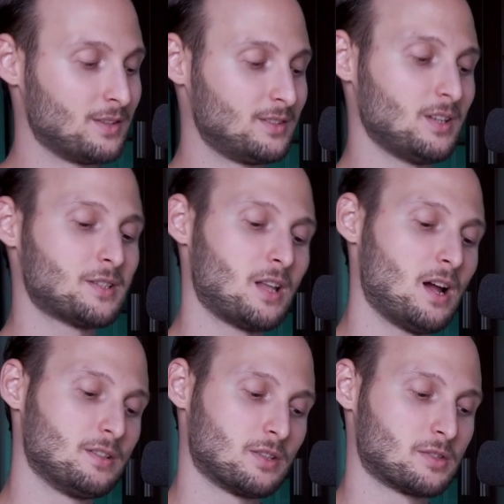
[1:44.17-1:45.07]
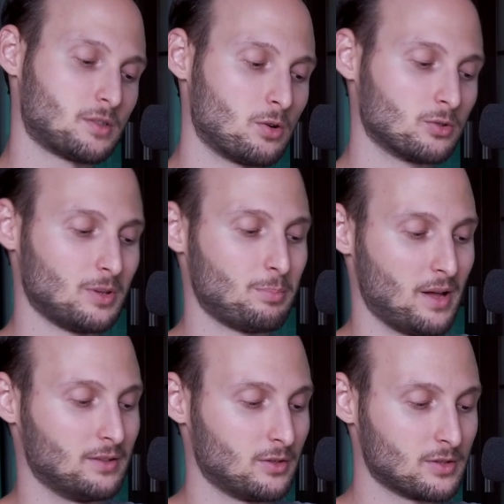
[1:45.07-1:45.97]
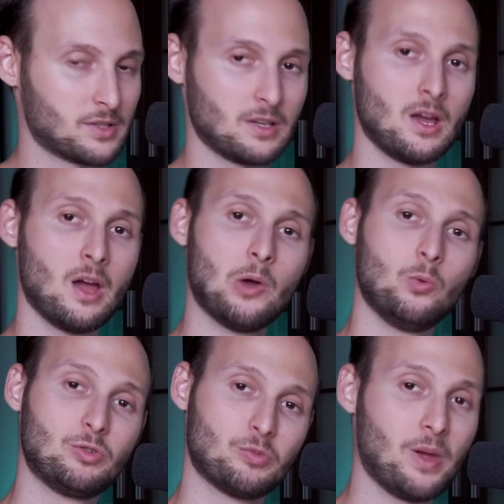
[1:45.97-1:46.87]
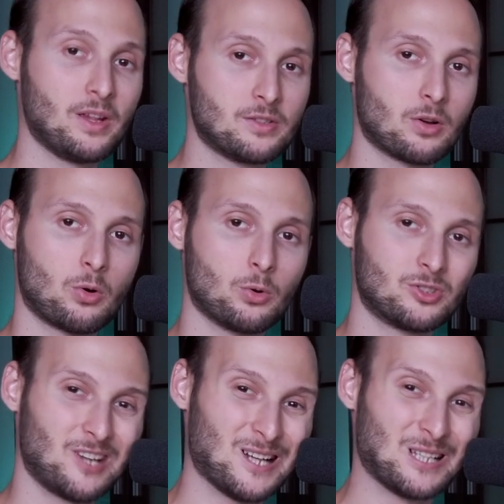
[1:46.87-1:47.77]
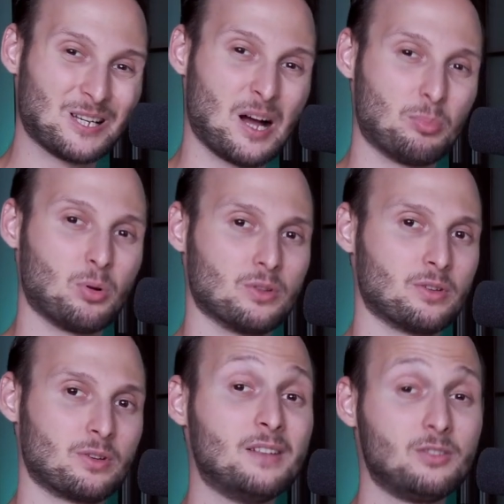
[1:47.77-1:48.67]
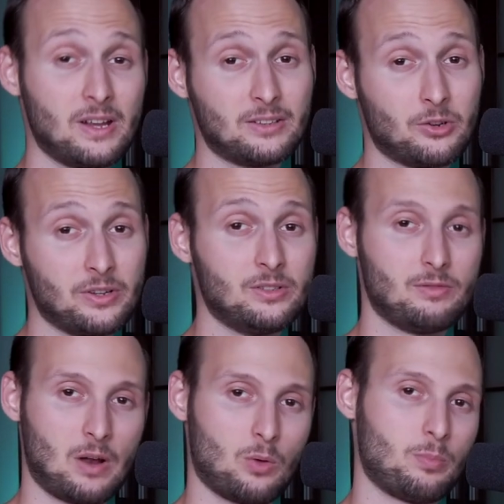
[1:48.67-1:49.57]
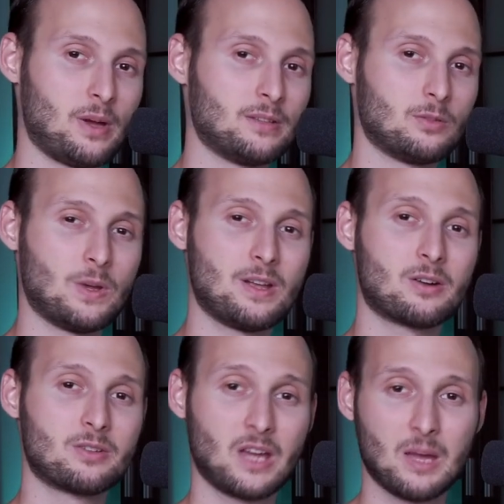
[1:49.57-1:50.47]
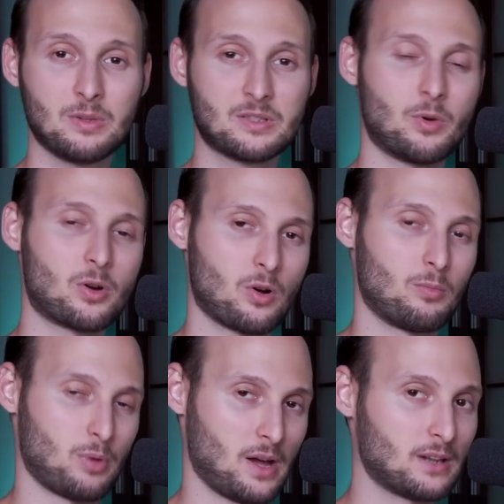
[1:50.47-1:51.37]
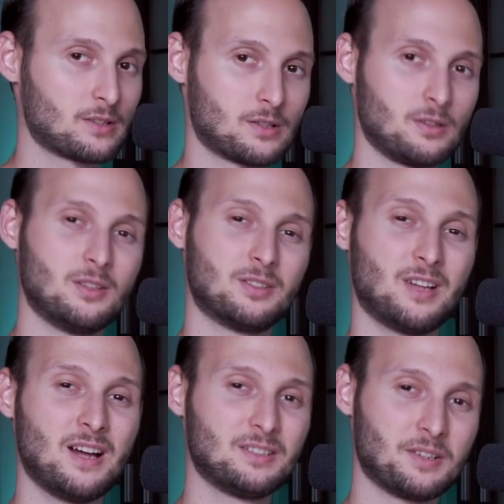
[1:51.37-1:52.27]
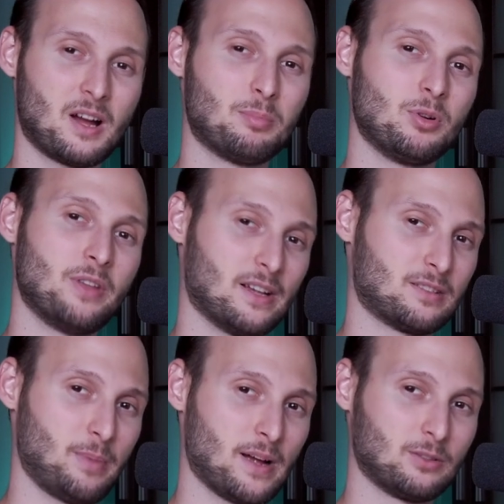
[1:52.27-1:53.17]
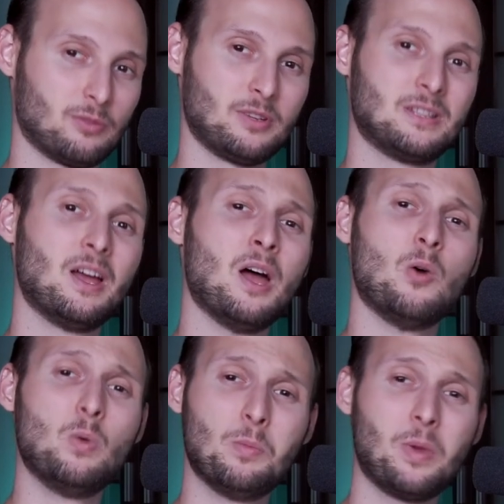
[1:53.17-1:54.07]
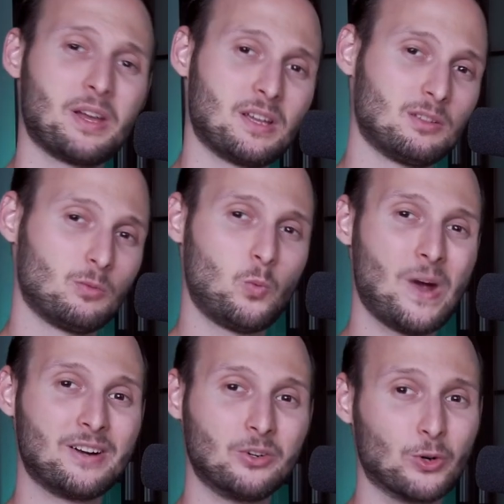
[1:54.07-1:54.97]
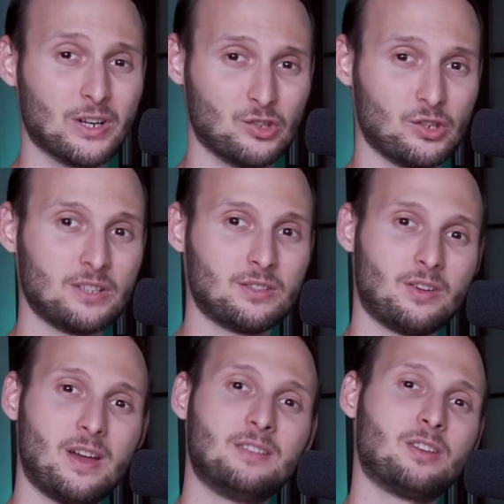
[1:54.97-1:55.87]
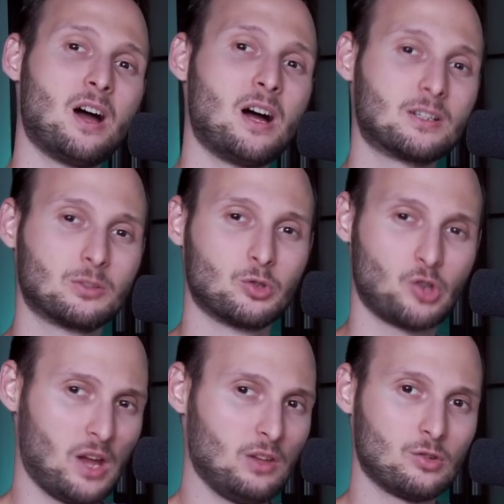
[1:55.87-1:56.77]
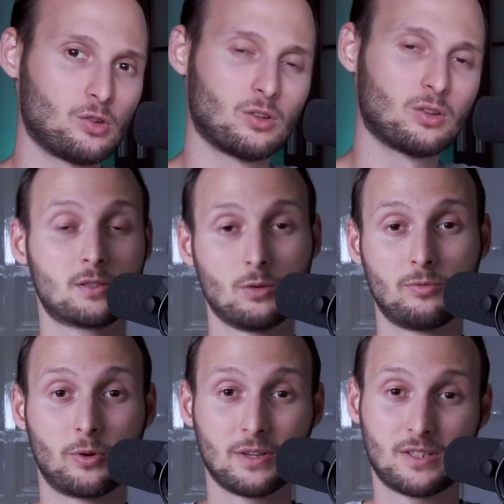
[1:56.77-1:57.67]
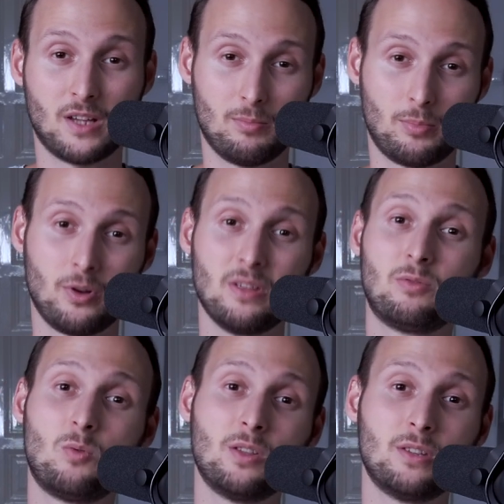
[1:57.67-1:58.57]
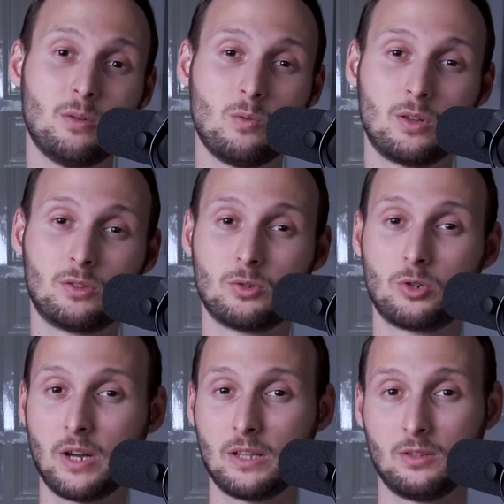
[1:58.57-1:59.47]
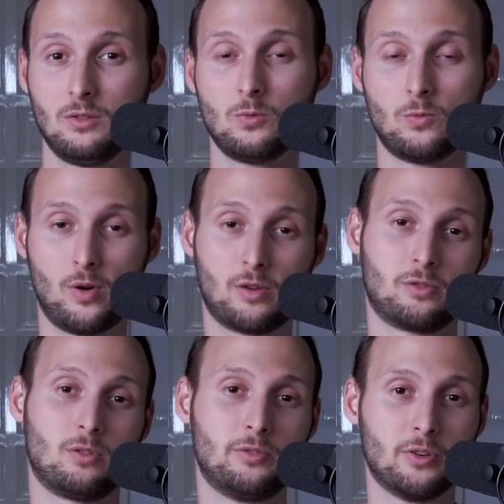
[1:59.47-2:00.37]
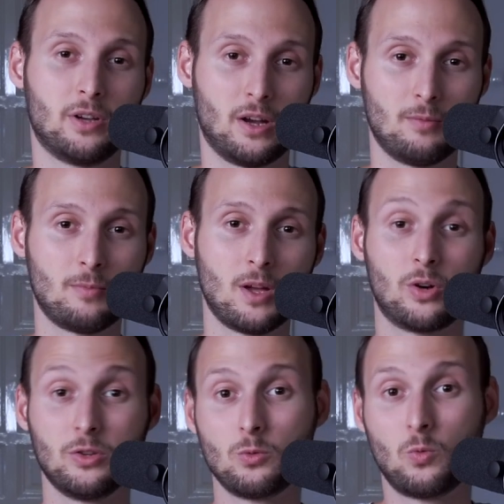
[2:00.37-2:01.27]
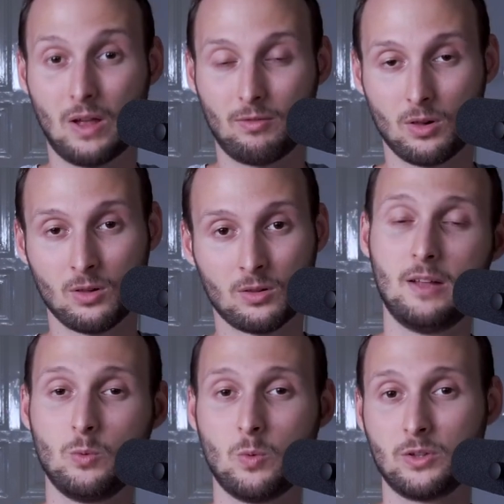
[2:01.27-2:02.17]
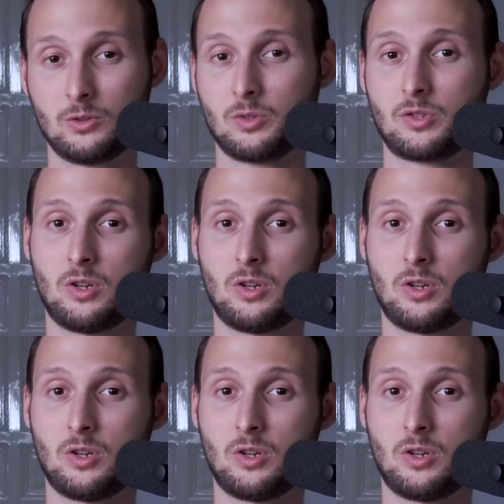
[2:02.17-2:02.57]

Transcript: And this line is a strong dependency, which makes the code tightly coupled. And later in development, when our game is more complex, the tightly coupled aspect of it will make it very rigid and hard to change. So for example, if one day we want to create a new version of the game or a new level, and we want to